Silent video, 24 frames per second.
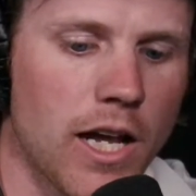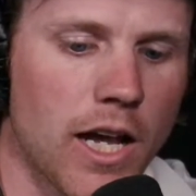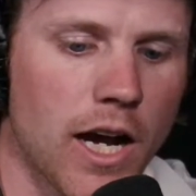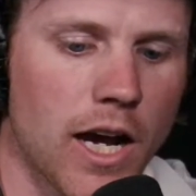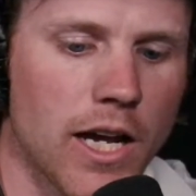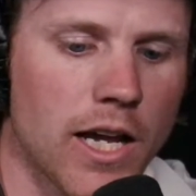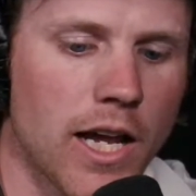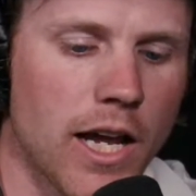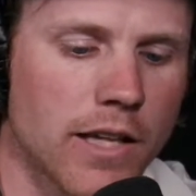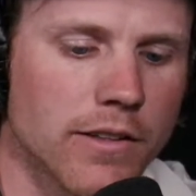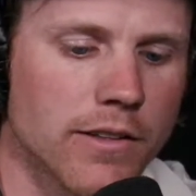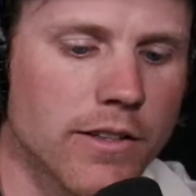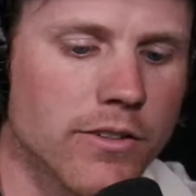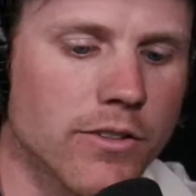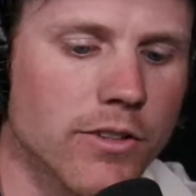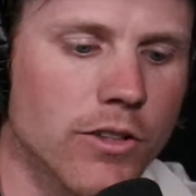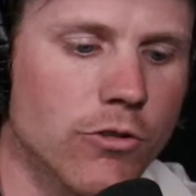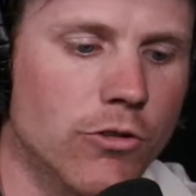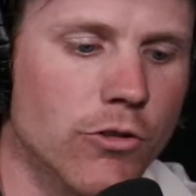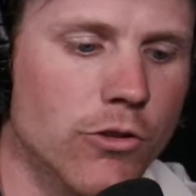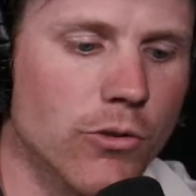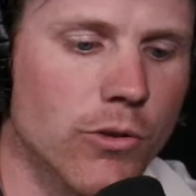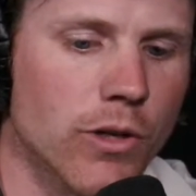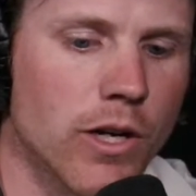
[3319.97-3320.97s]
I had this
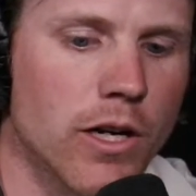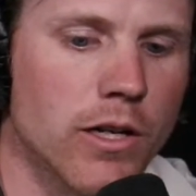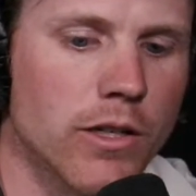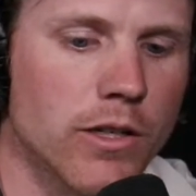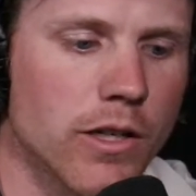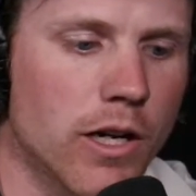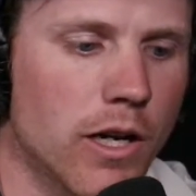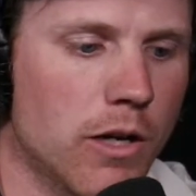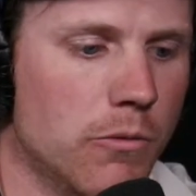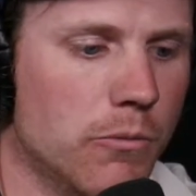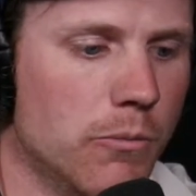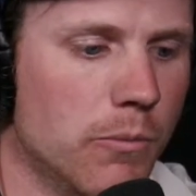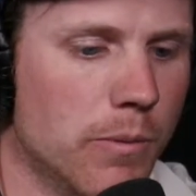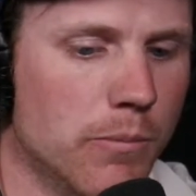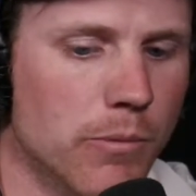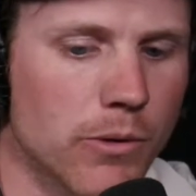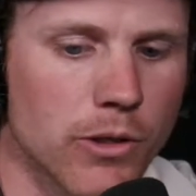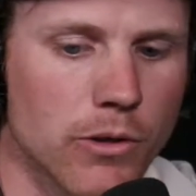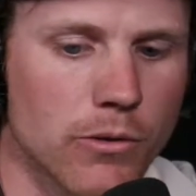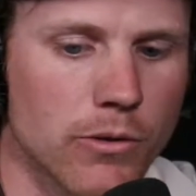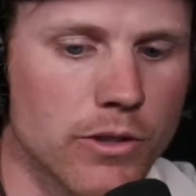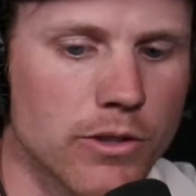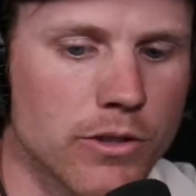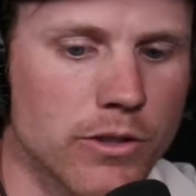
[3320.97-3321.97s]
issue. I
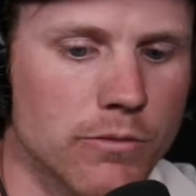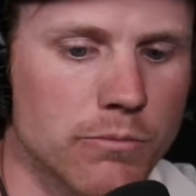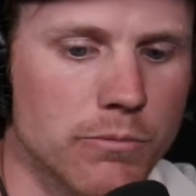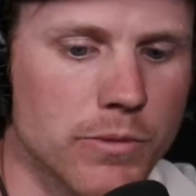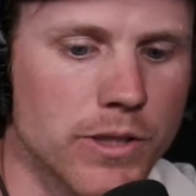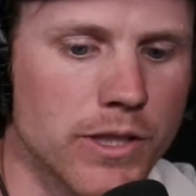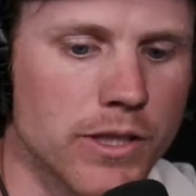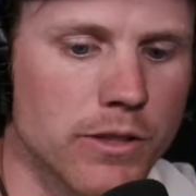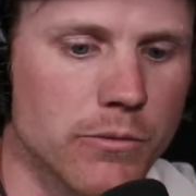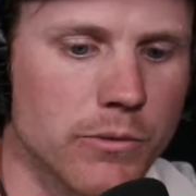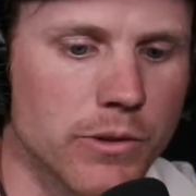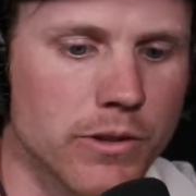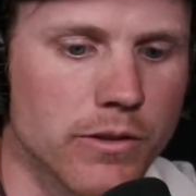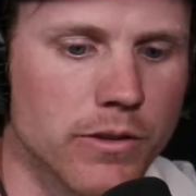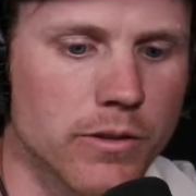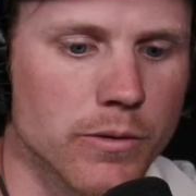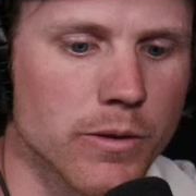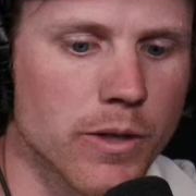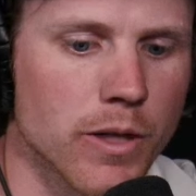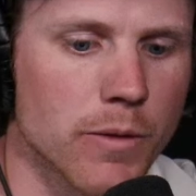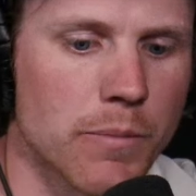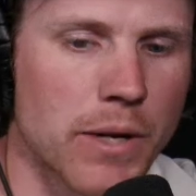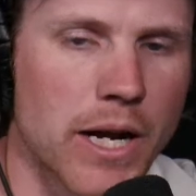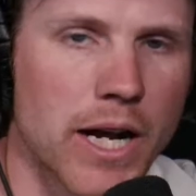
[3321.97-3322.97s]
remember going and meeting with
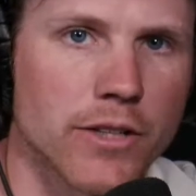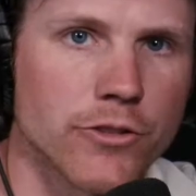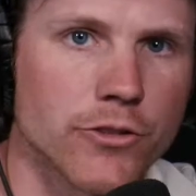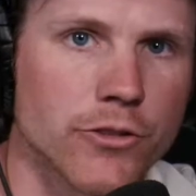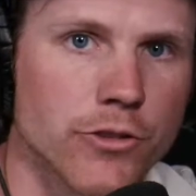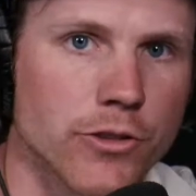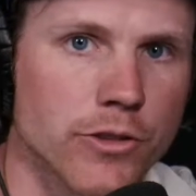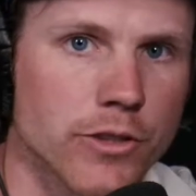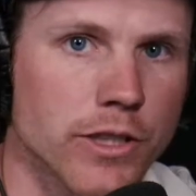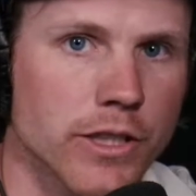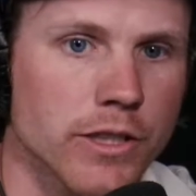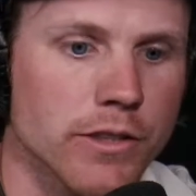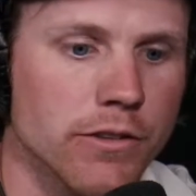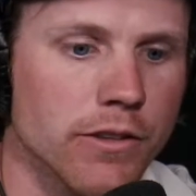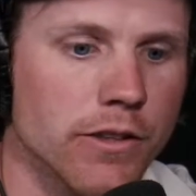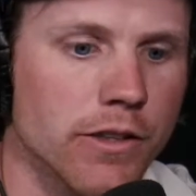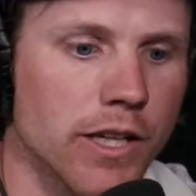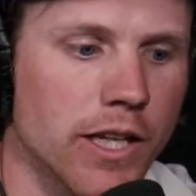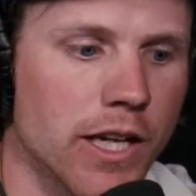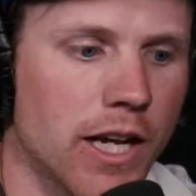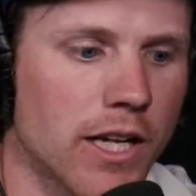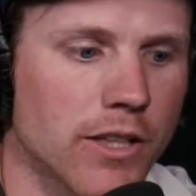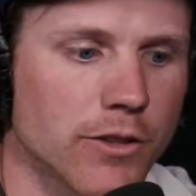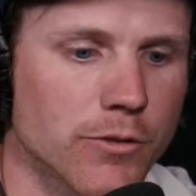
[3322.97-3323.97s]
a pastor, and
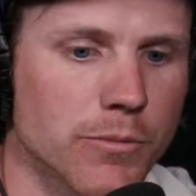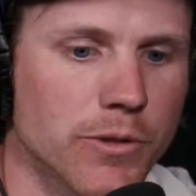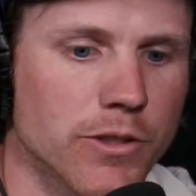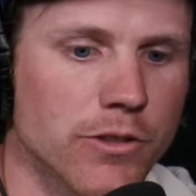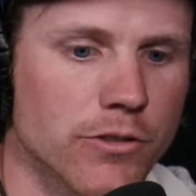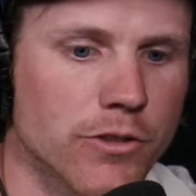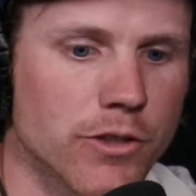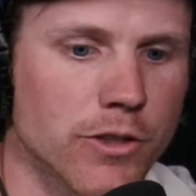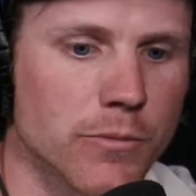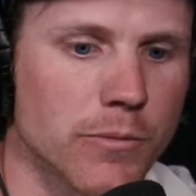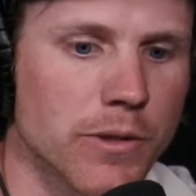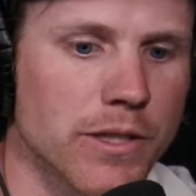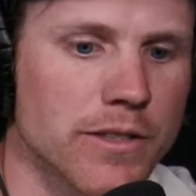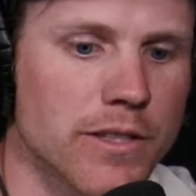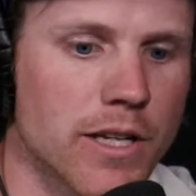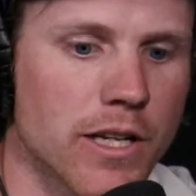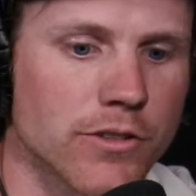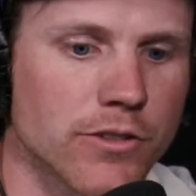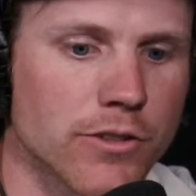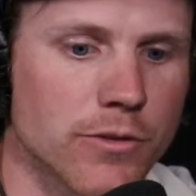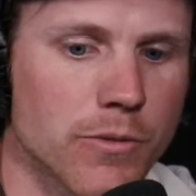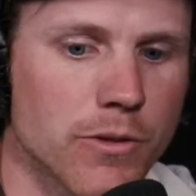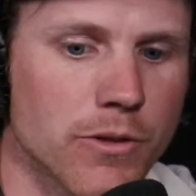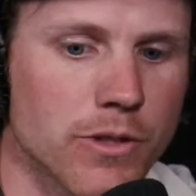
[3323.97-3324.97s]
they asked me to share my
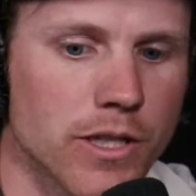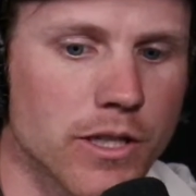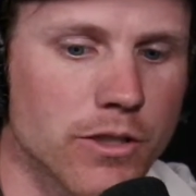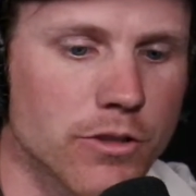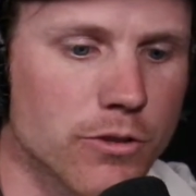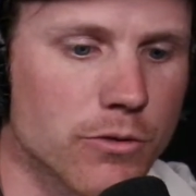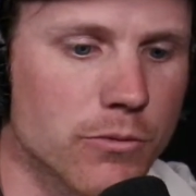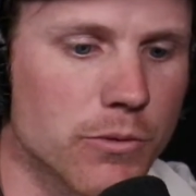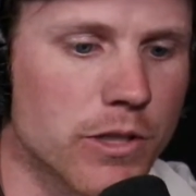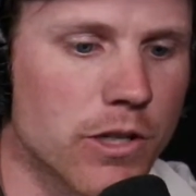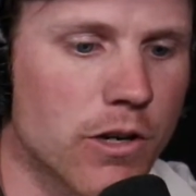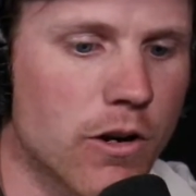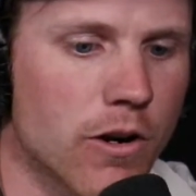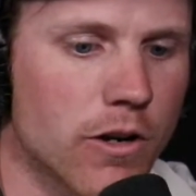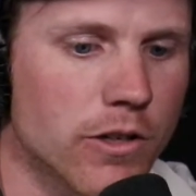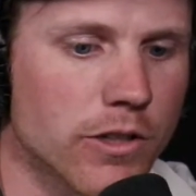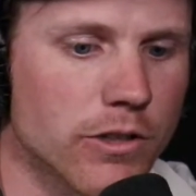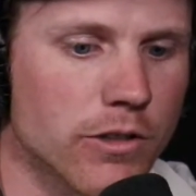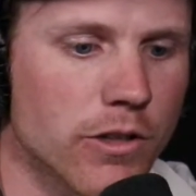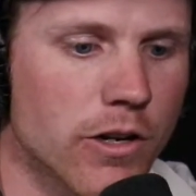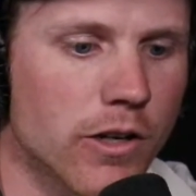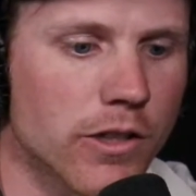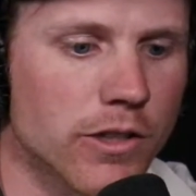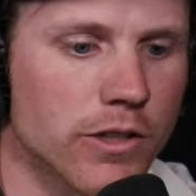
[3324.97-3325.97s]
testimony. I just went on
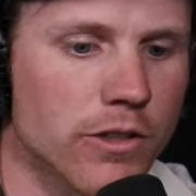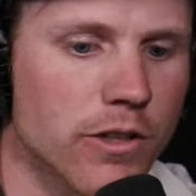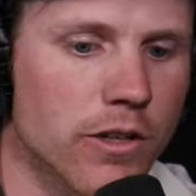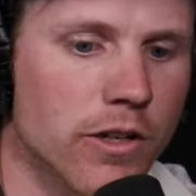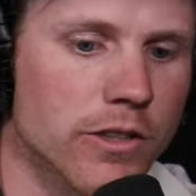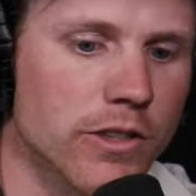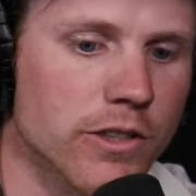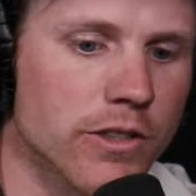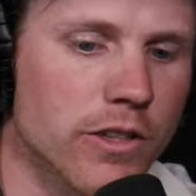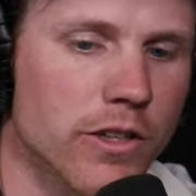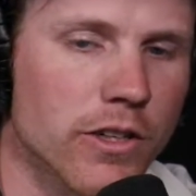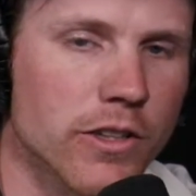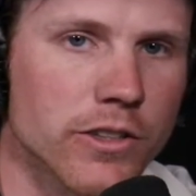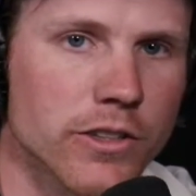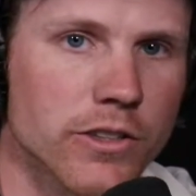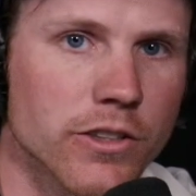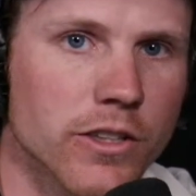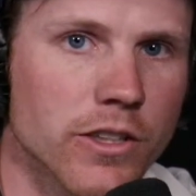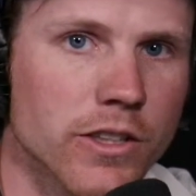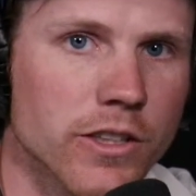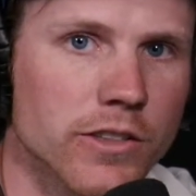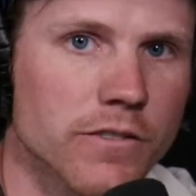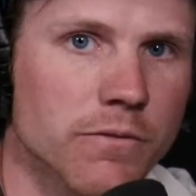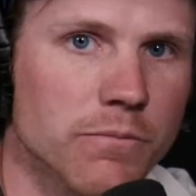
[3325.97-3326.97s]
and on and on and on and
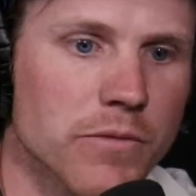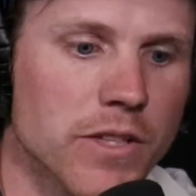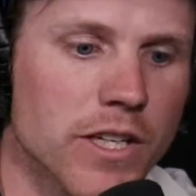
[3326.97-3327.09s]
on.